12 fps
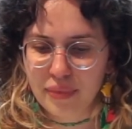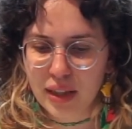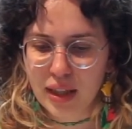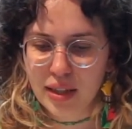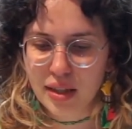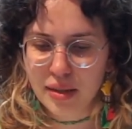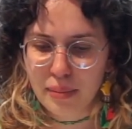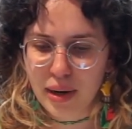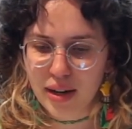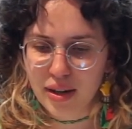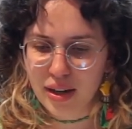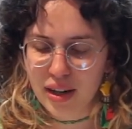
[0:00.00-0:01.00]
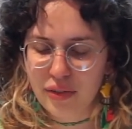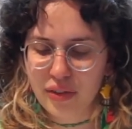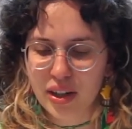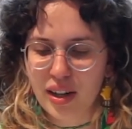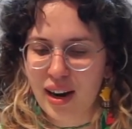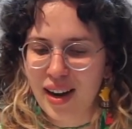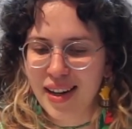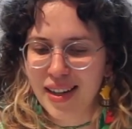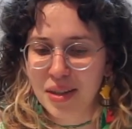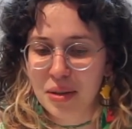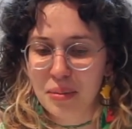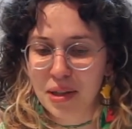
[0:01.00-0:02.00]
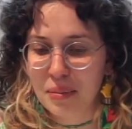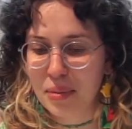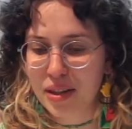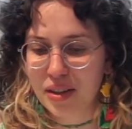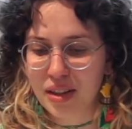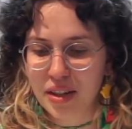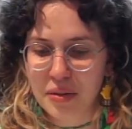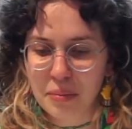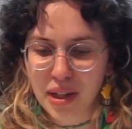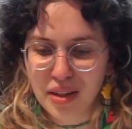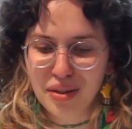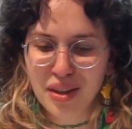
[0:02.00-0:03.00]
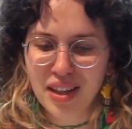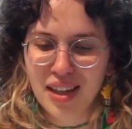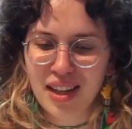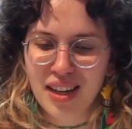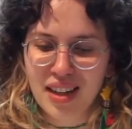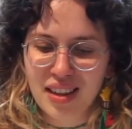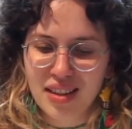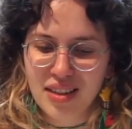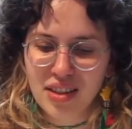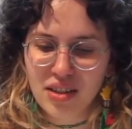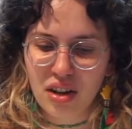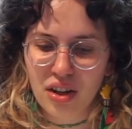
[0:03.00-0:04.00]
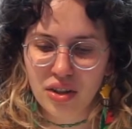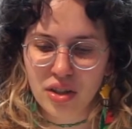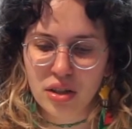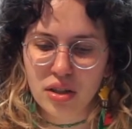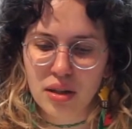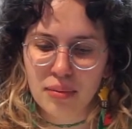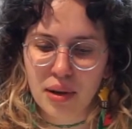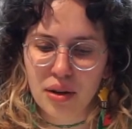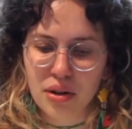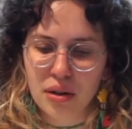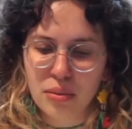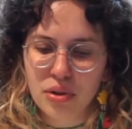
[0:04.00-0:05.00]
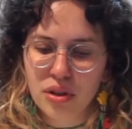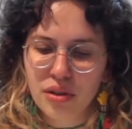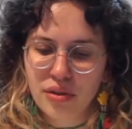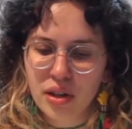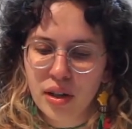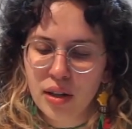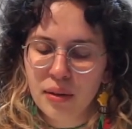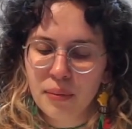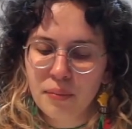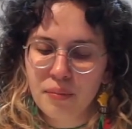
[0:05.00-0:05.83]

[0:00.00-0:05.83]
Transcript: it doesn't matter if your eye ends up being bigger than your mouth. This is all just about observing,